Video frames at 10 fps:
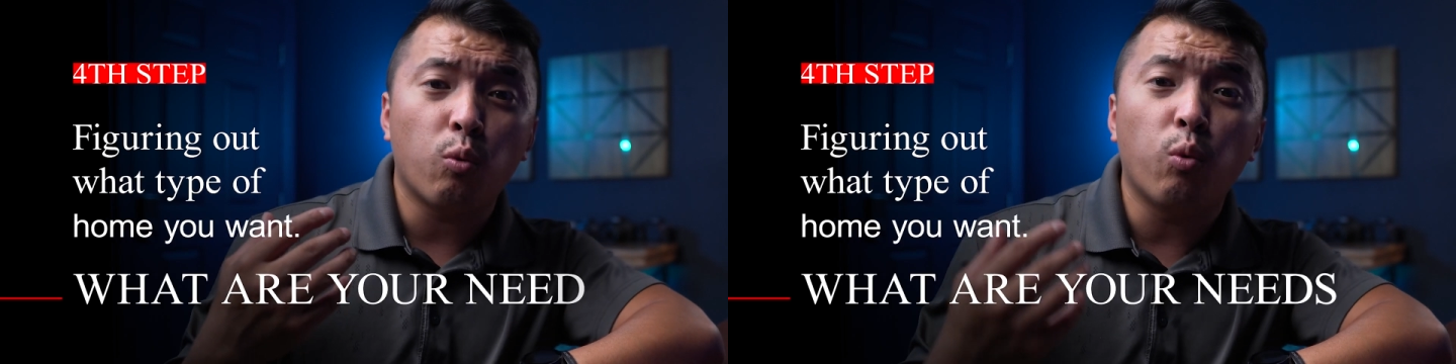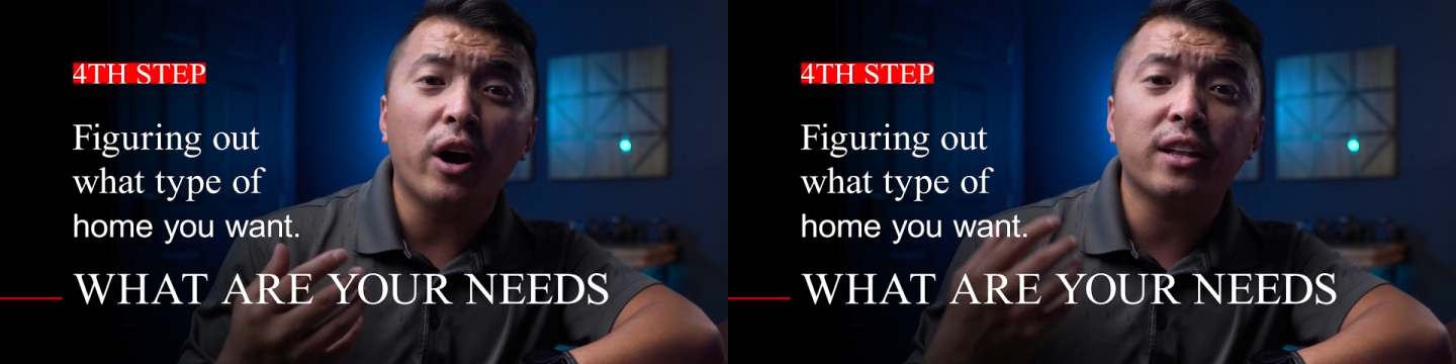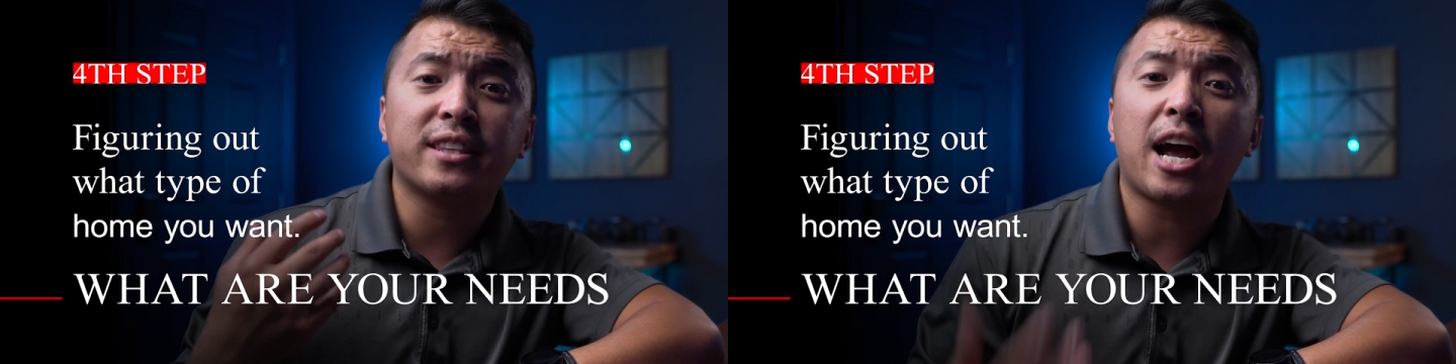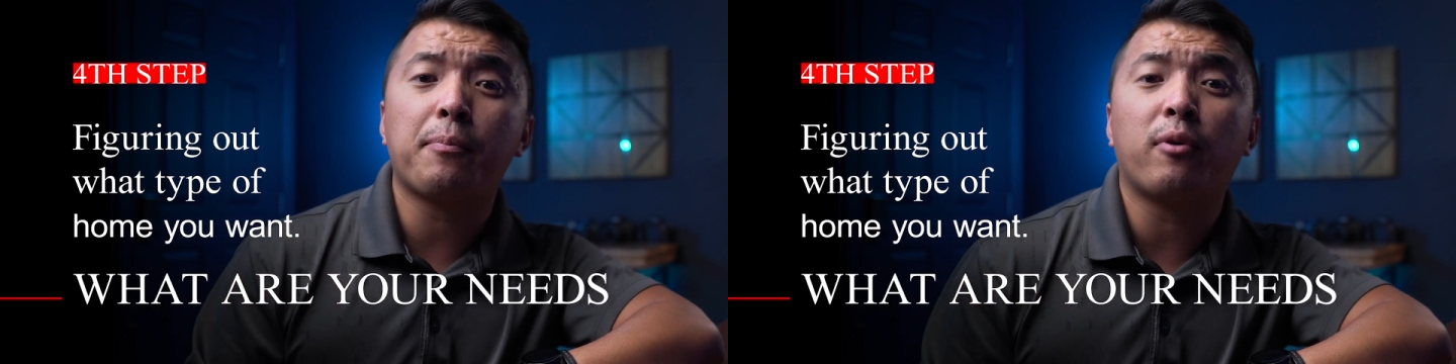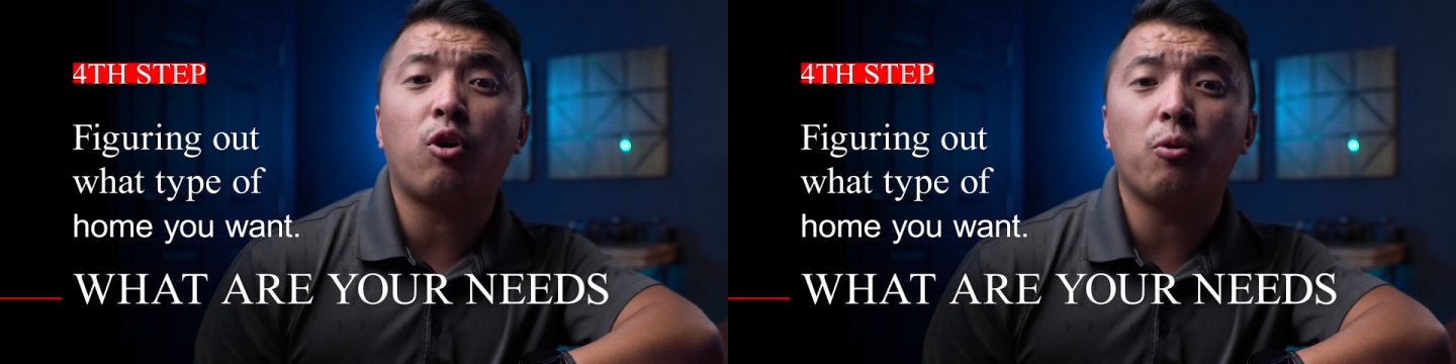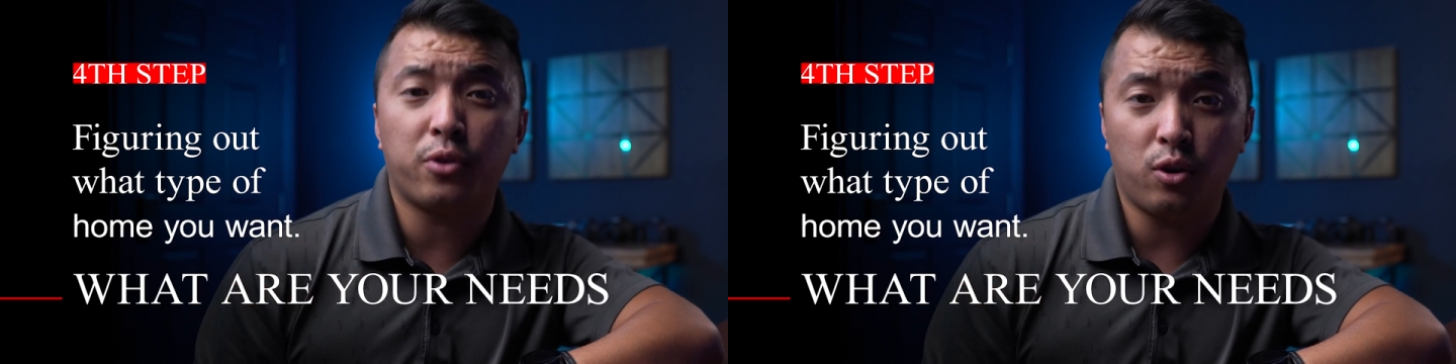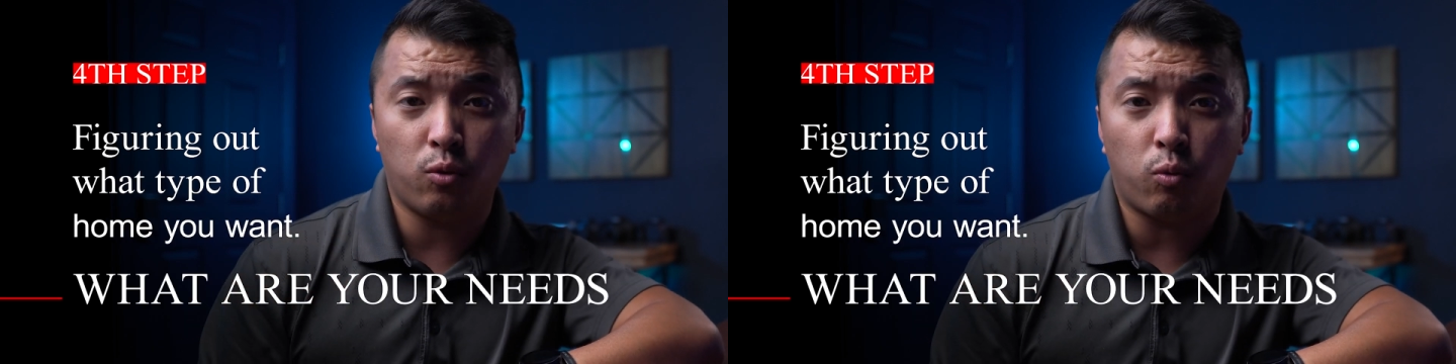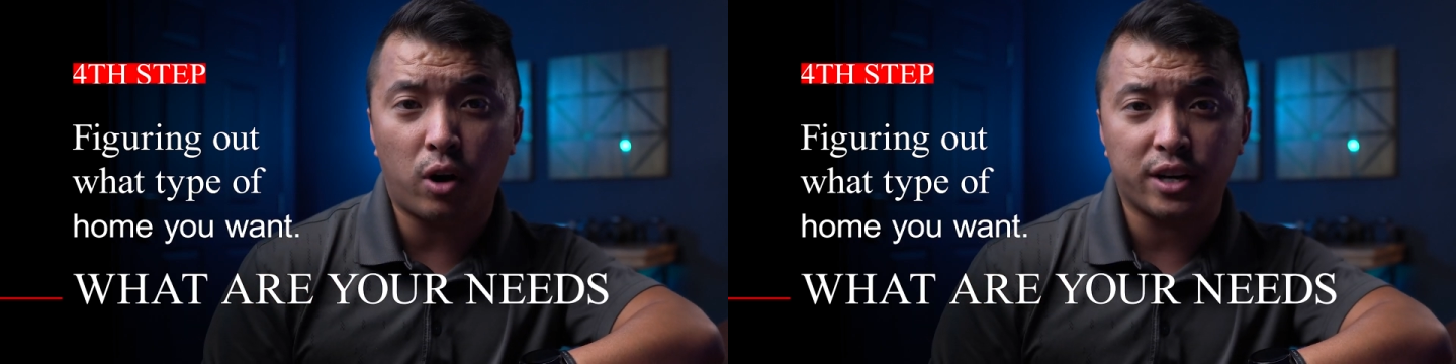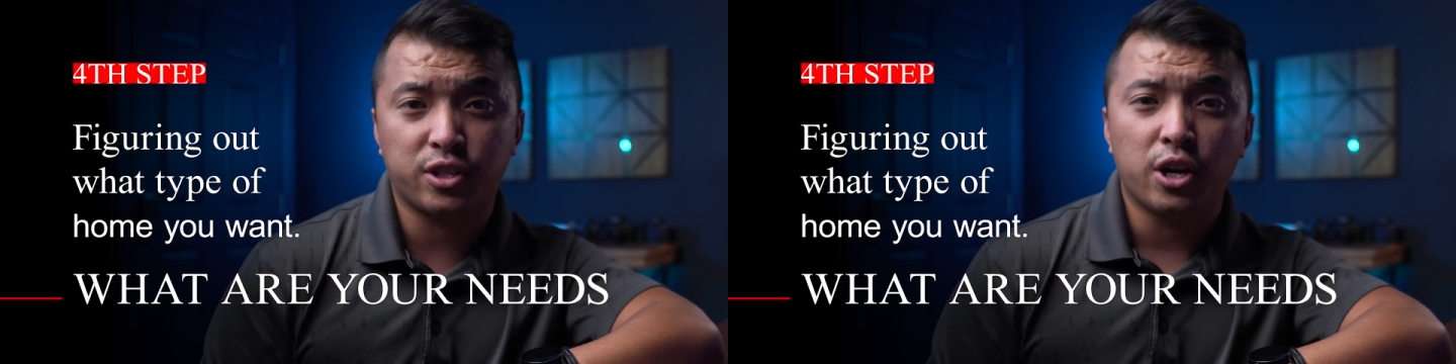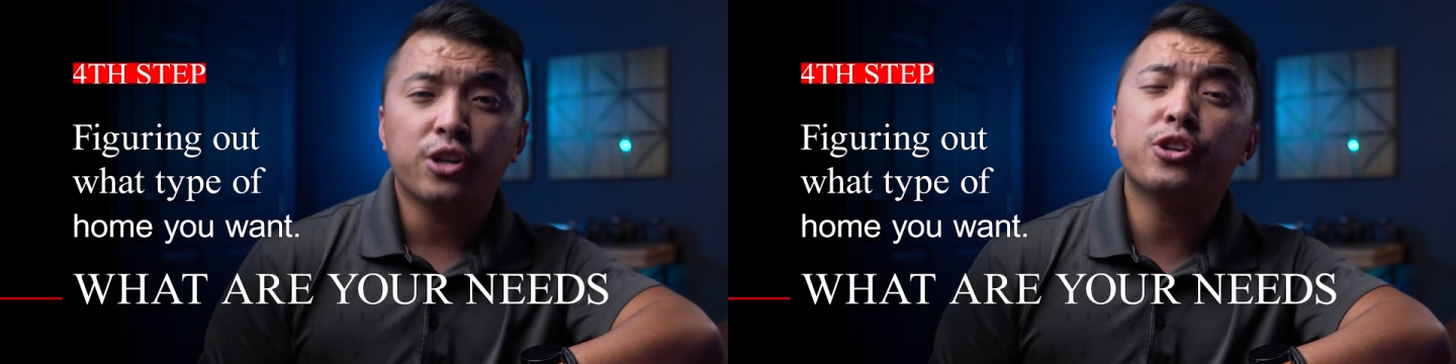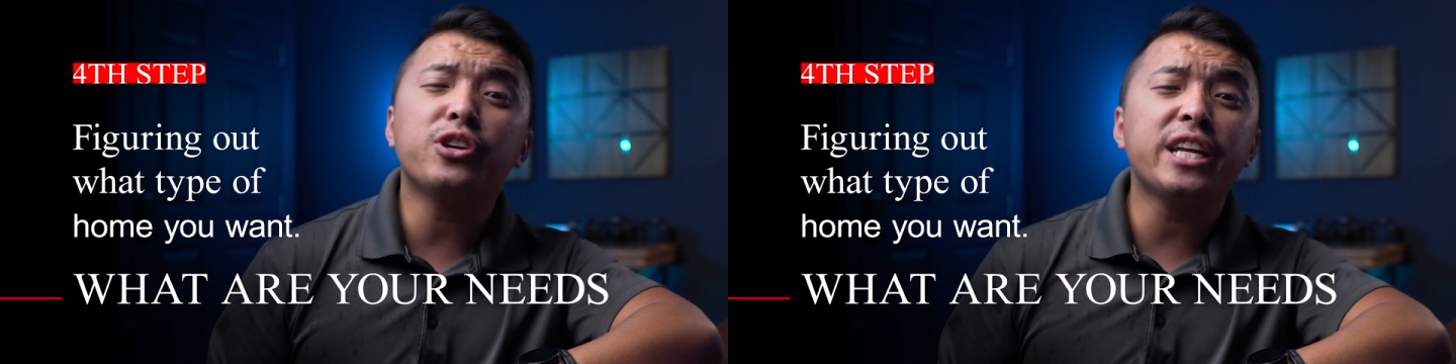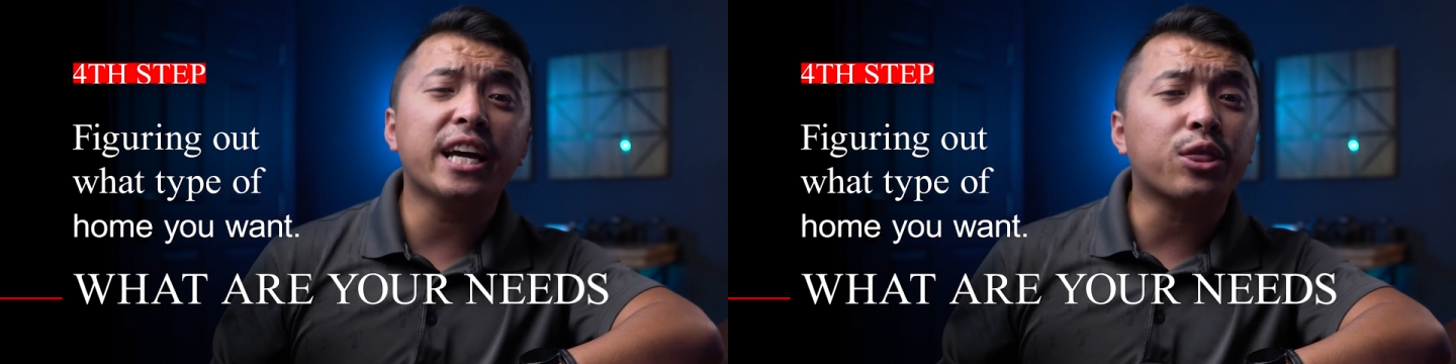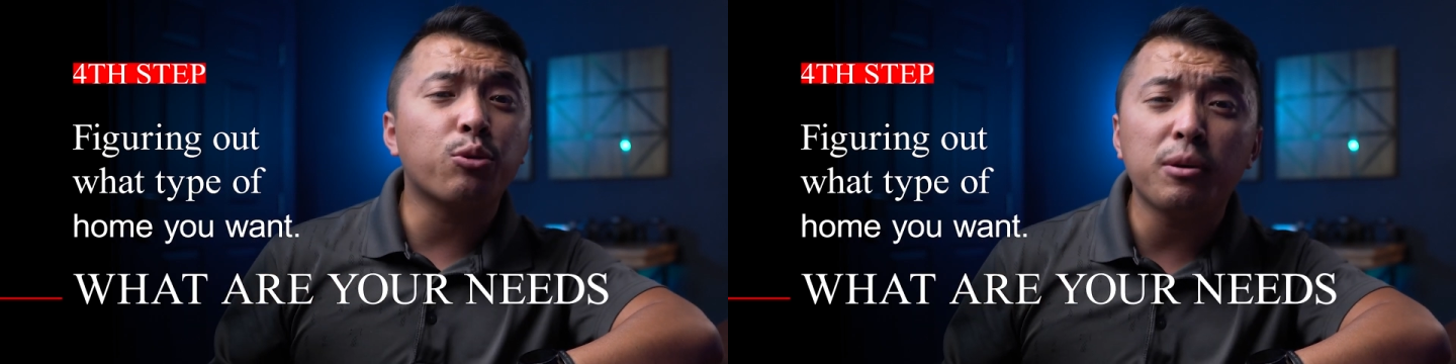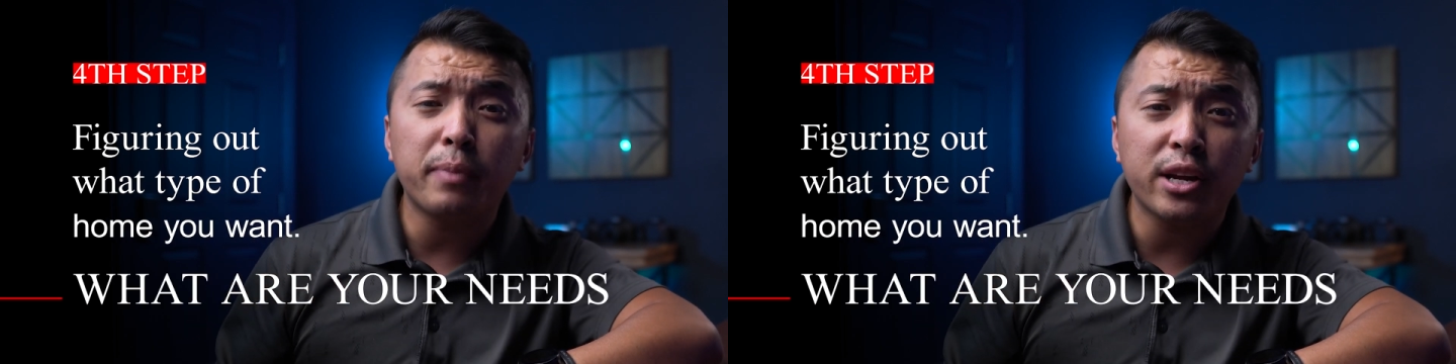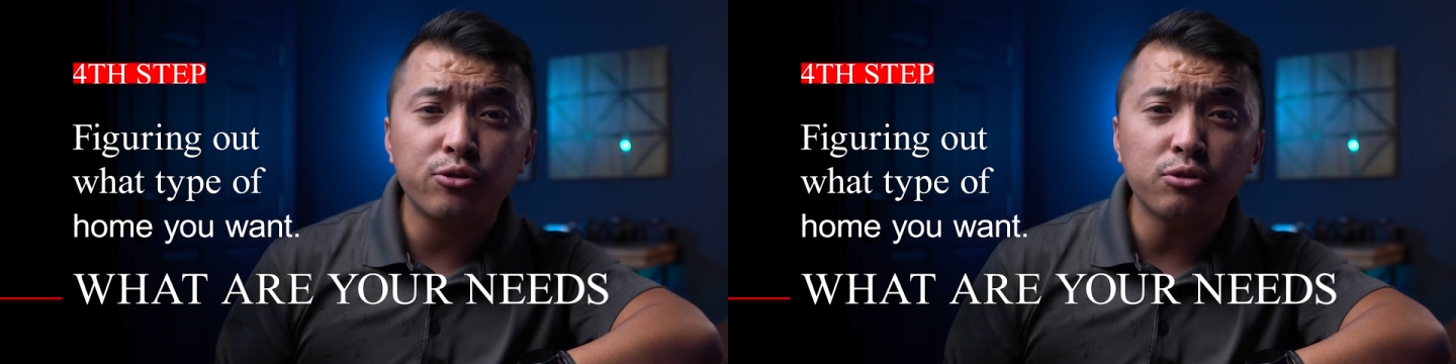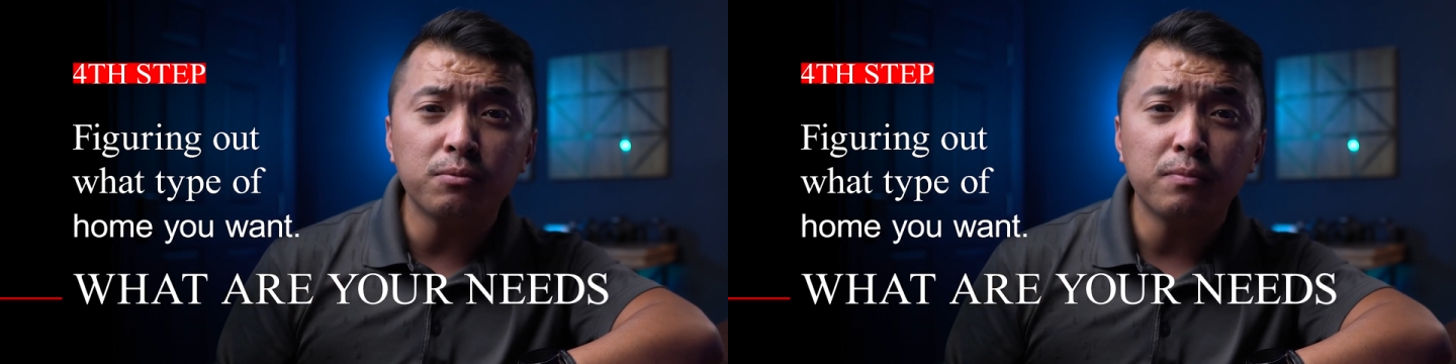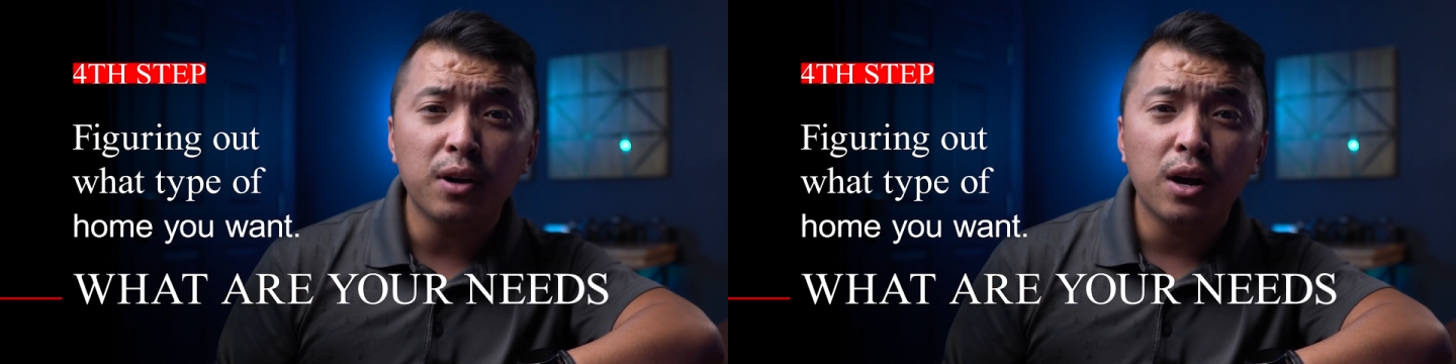what type of home you want. Do you need a 3-bedroom?